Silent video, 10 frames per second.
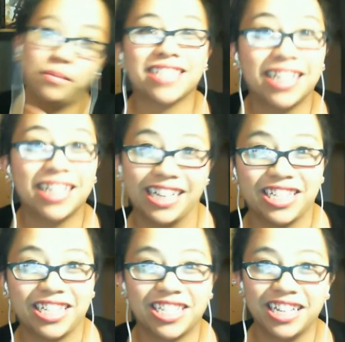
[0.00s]
It's kind of like
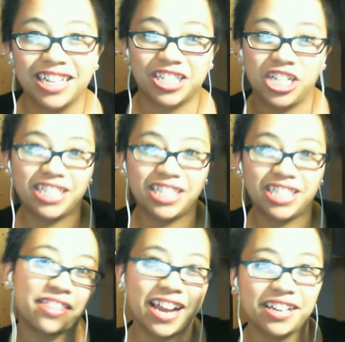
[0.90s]
a cheat death
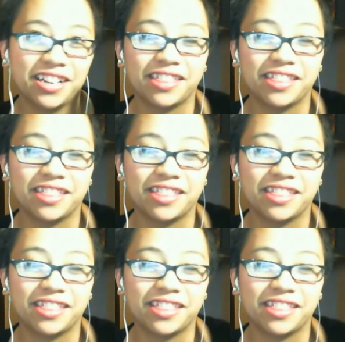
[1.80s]
kind of thing.